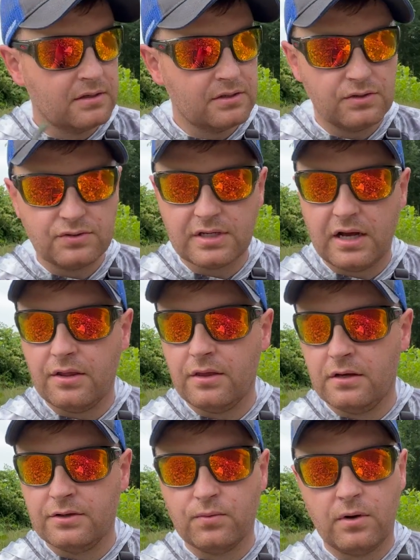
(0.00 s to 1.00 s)
You saw the
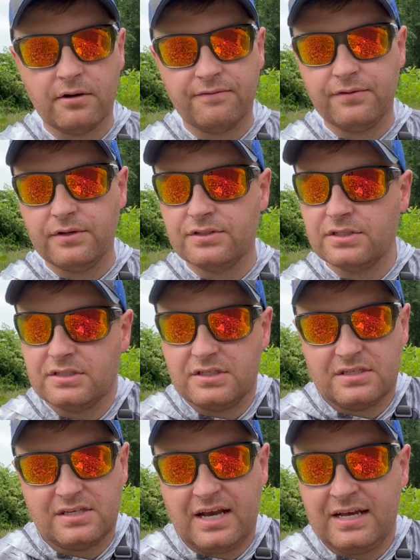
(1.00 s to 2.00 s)
underwater footage. It's
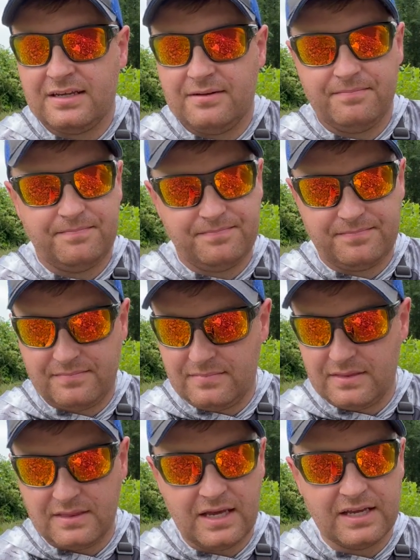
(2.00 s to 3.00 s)
just kind of
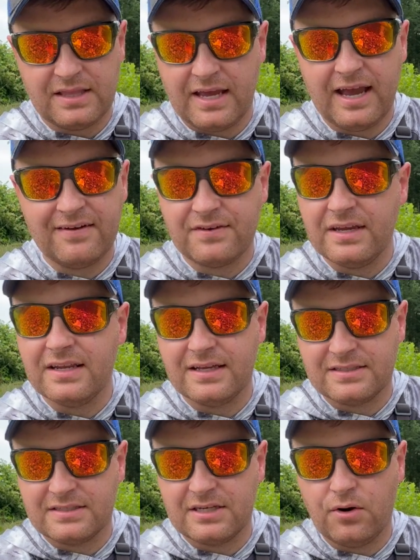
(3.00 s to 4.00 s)
they have to eat it.
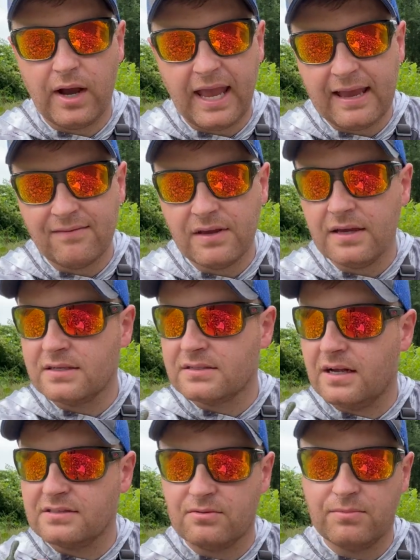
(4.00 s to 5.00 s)
It's so heavy and it's
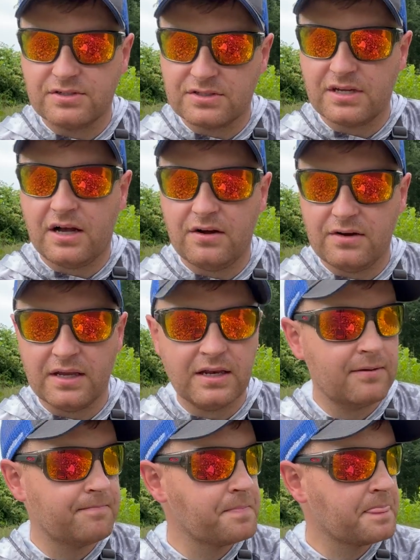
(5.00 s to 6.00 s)
got so much salt in
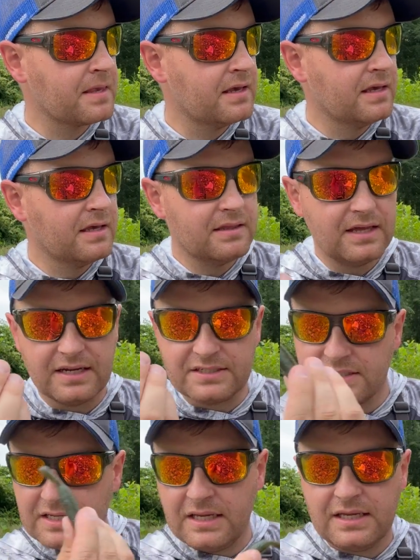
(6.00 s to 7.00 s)
it. that it
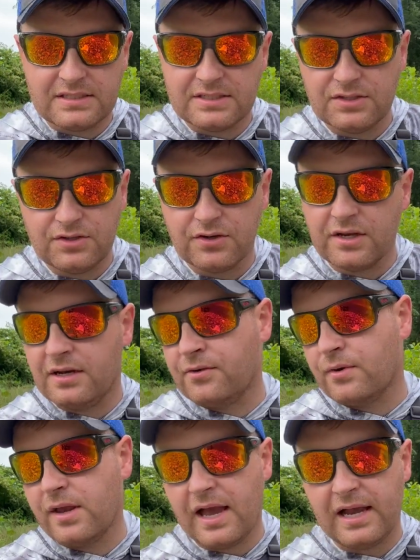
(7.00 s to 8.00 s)
sinks, you're getting a
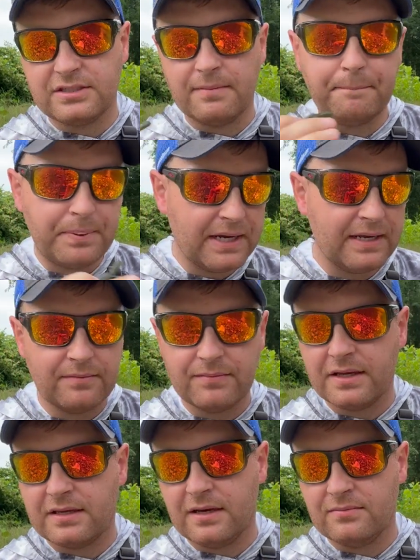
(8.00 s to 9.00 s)
reaction, bam,
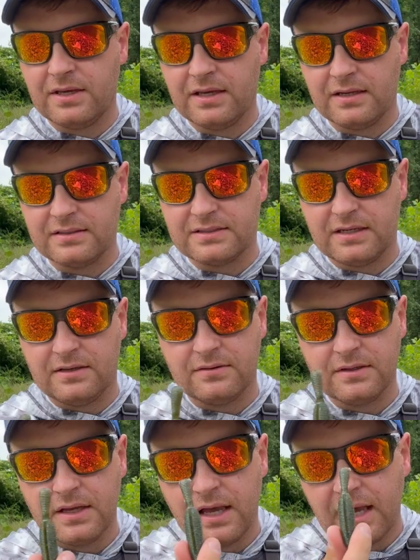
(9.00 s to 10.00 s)
they come get it. So
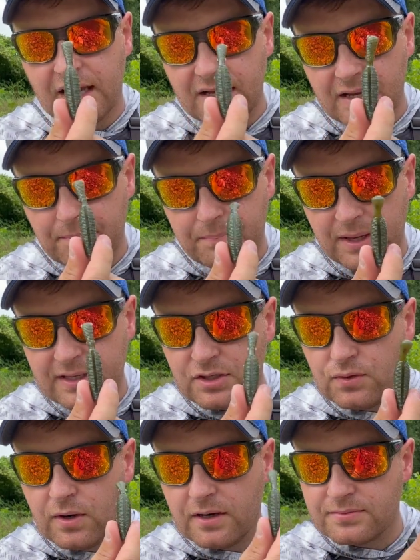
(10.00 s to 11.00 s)
pick
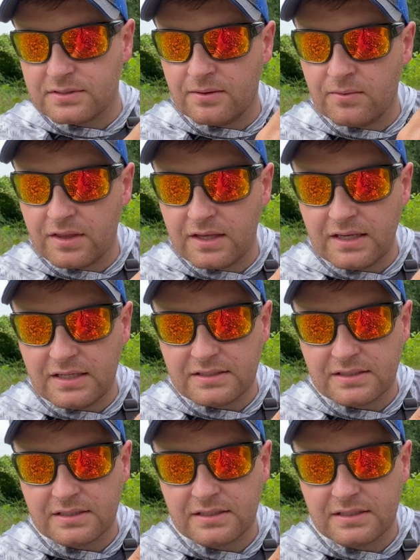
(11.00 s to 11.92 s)
you up some of these,